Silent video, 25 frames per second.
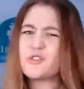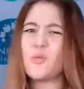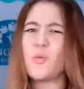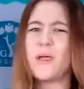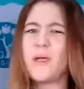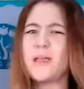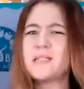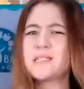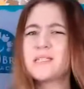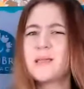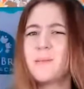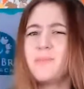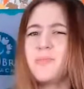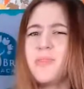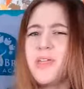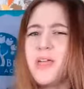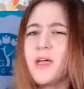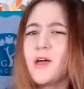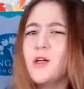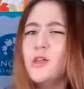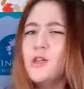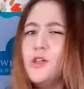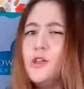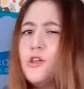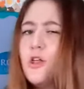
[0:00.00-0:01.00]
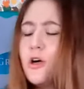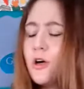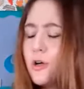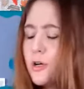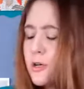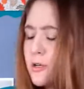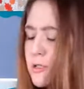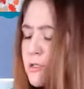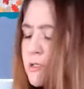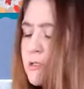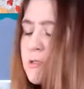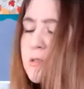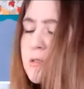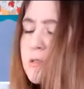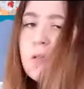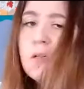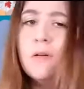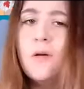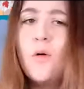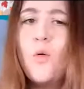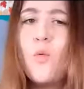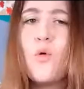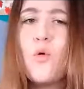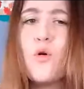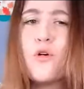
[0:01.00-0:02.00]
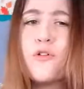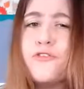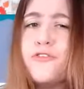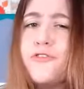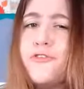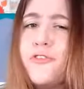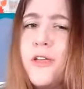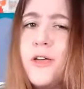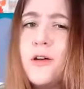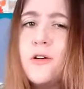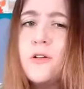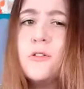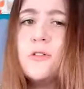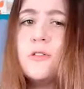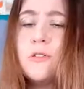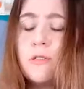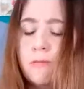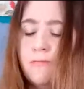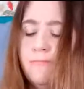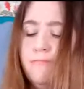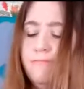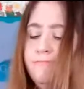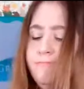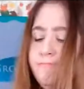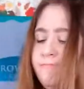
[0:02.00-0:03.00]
the way something looks or feels,